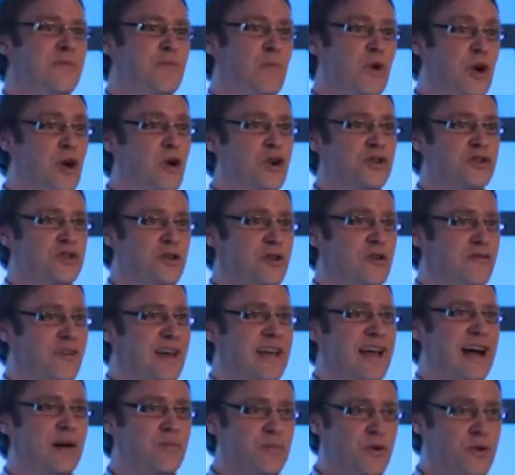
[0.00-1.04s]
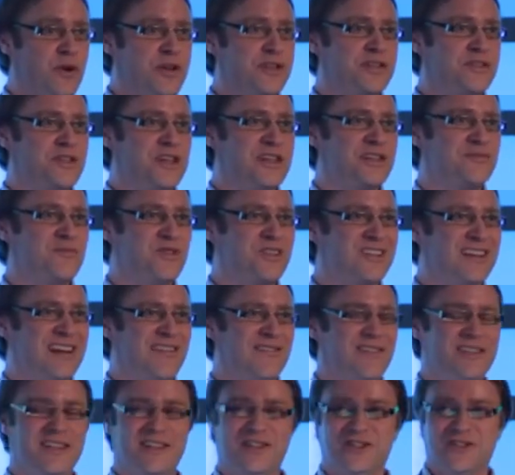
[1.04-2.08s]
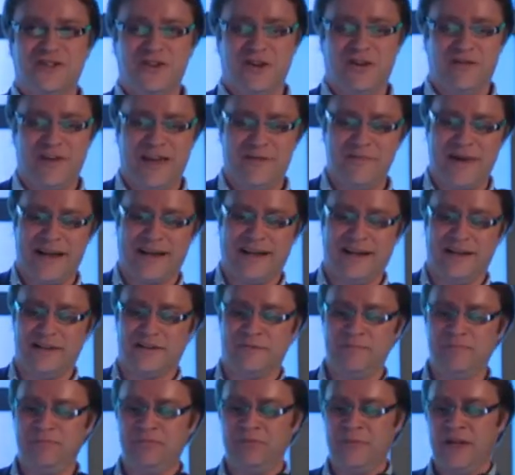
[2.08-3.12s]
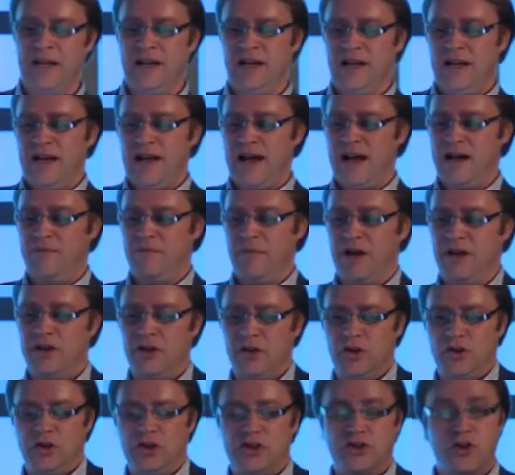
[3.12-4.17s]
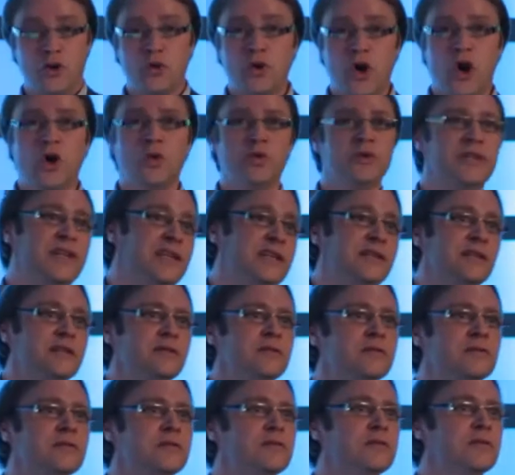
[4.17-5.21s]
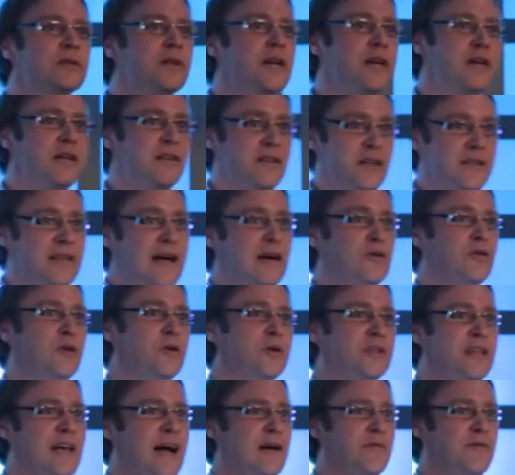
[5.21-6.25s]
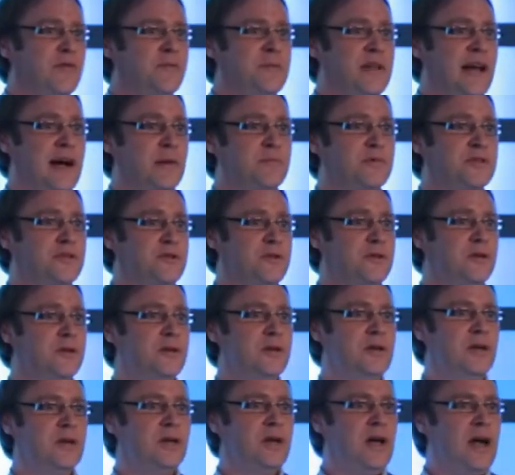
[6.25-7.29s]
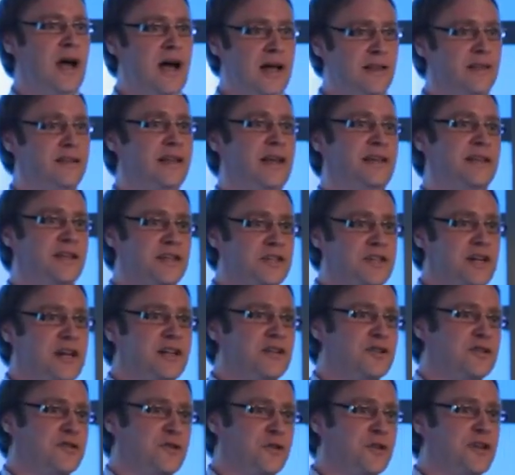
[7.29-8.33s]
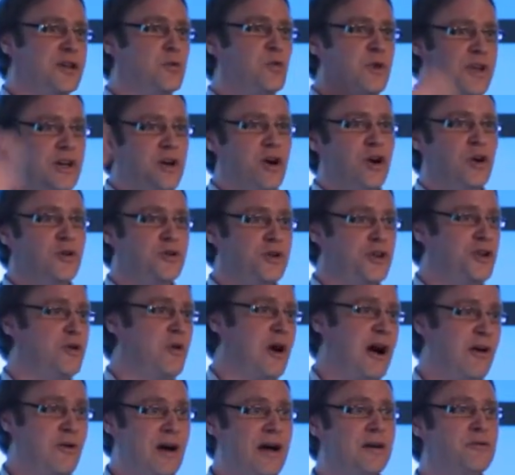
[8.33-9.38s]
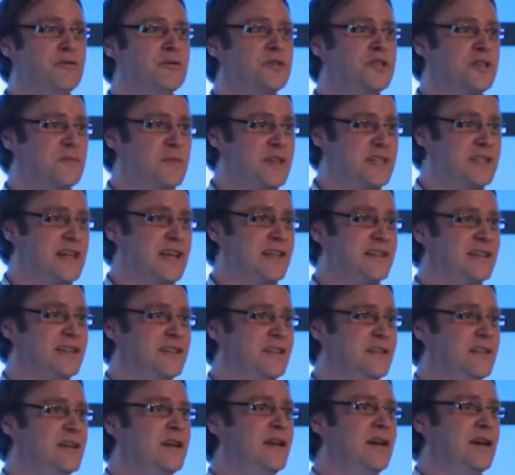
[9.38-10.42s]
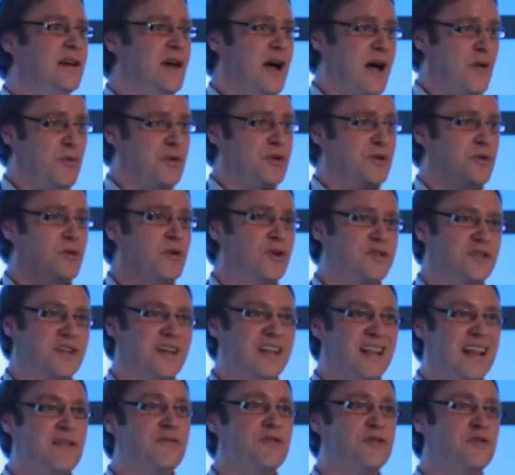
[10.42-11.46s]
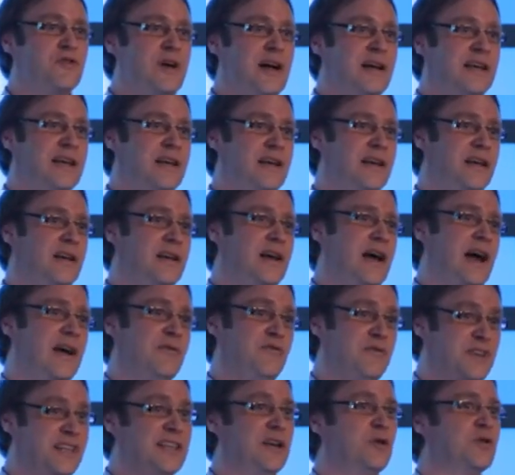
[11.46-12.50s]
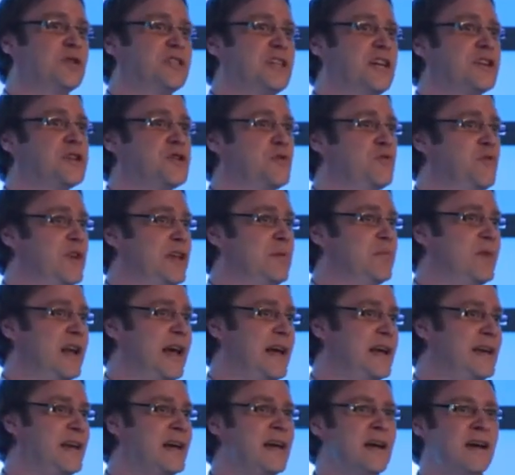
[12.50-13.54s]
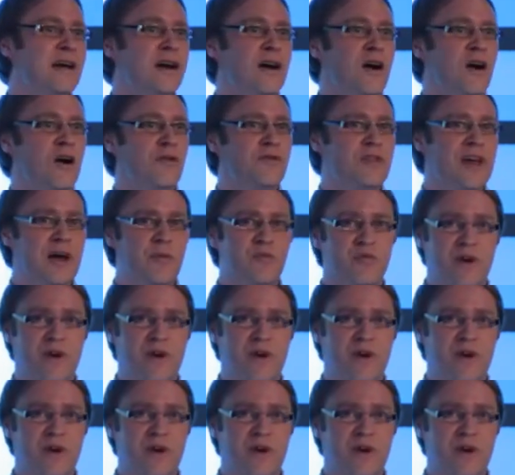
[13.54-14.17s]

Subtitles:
We call it a survey app, but it's much cleverer than a survey mechanism. There's no code needed. Yeah, they download the app from the App Store and they initiate the study, and we call the URLs to be tested, and we do lots of clever tracking and video session replay of their